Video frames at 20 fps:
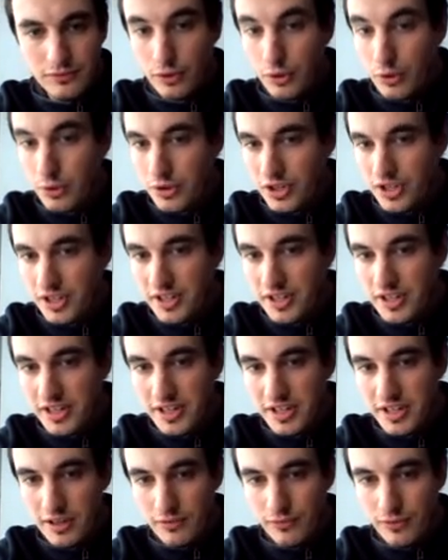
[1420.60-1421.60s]
for a
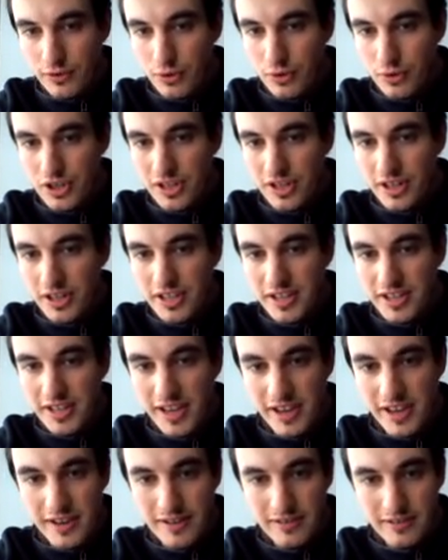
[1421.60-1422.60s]
generic
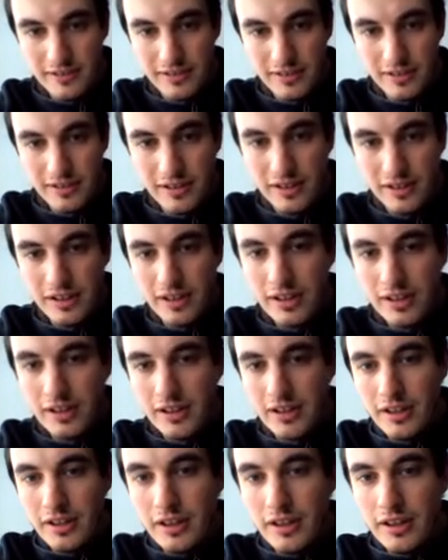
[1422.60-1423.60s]
A,
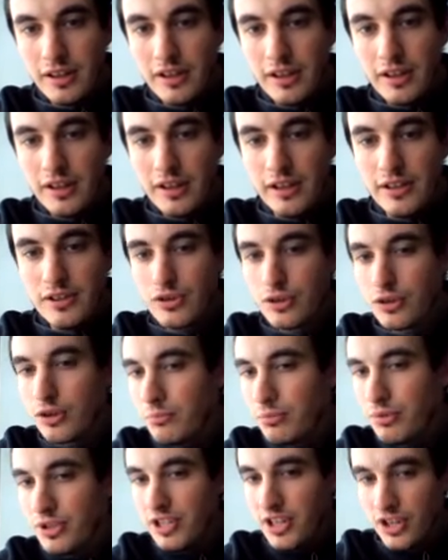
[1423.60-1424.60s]
and the
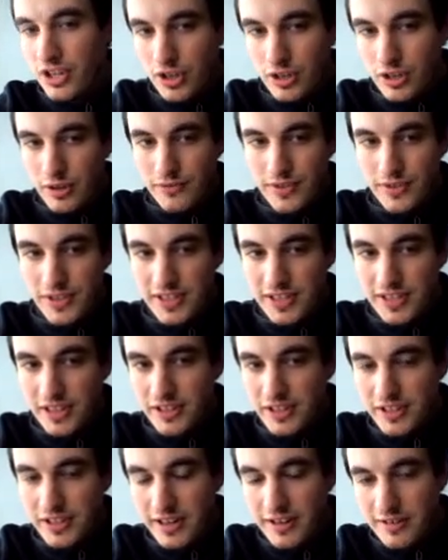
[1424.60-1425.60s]
computation of this
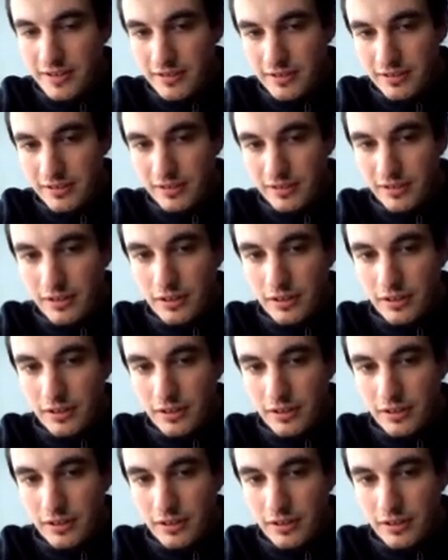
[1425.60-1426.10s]
cardinal